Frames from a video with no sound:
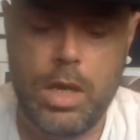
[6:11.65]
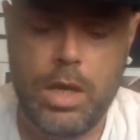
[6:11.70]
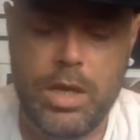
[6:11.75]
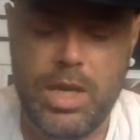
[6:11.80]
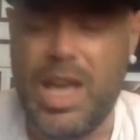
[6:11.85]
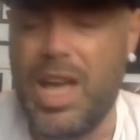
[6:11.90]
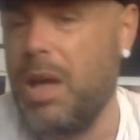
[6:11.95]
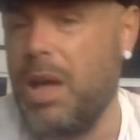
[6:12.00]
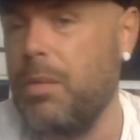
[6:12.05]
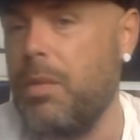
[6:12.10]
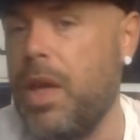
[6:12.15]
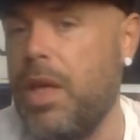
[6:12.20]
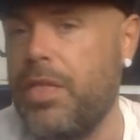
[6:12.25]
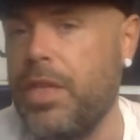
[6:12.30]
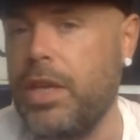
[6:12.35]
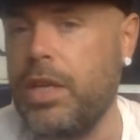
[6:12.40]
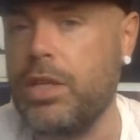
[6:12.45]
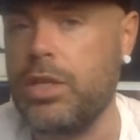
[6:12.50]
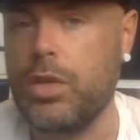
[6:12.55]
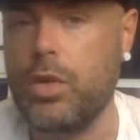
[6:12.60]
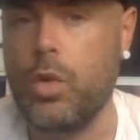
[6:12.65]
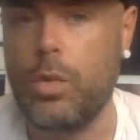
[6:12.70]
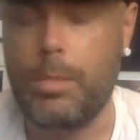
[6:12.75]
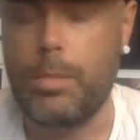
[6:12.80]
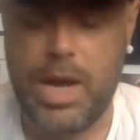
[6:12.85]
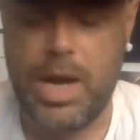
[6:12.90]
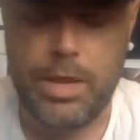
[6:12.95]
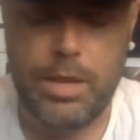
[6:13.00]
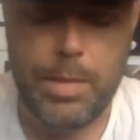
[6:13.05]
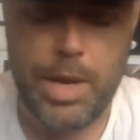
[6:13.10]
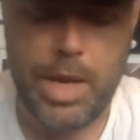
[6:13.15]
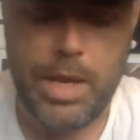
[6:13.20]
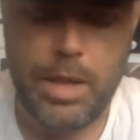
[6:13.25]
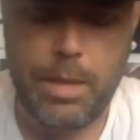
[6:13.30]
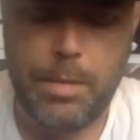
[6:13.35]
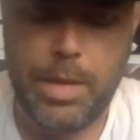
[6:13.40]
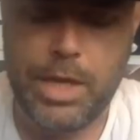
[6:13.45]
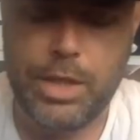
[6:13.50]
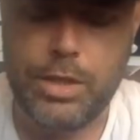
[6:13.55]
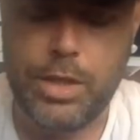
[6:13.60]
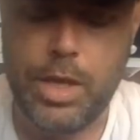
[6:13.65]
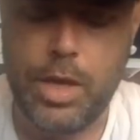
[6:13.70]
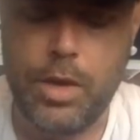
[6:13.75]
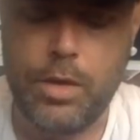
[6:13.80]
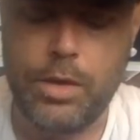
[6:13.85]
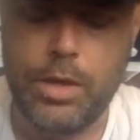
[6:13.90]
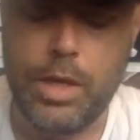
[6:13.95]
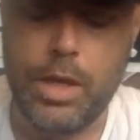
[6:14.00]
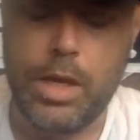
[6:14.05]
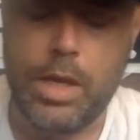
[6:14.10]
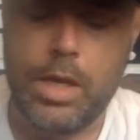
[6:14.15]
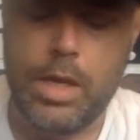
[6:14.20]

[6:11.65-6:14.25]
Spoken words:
Yeah, I think these are going by the man of the match there, aren't you?